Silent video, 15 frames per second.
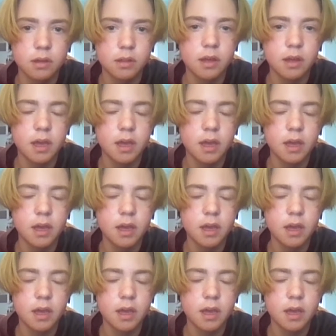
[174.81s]
air come
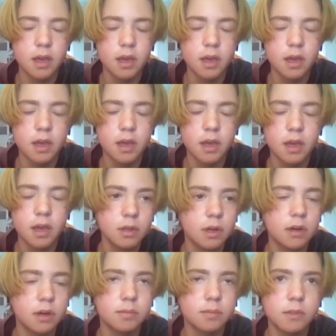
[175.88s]
through
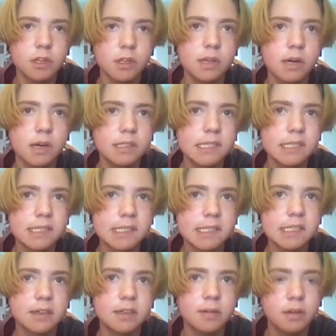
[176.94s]
the lungs and stuff.